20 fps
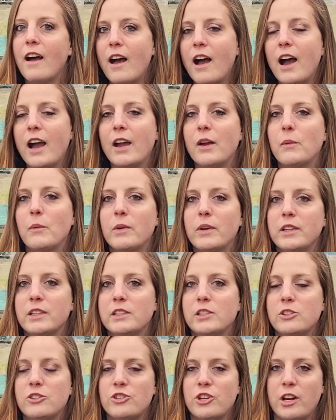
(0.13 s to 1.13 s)
I wanted
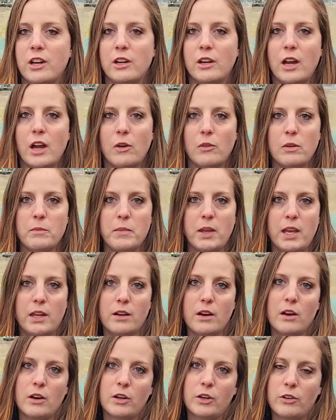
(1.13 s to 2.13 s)
to share how we made
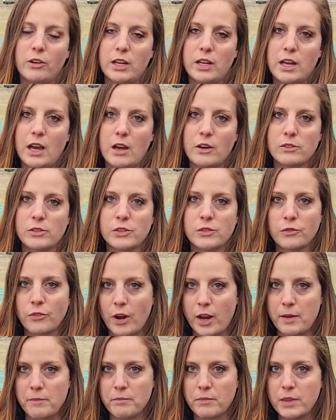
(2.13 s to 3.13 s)
our greenhouse
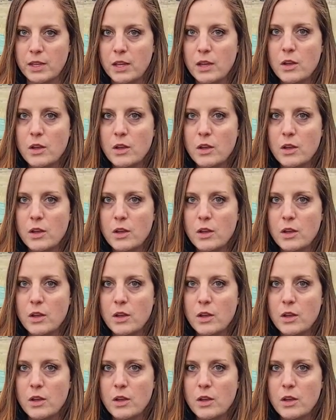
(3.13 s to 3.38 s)
frame.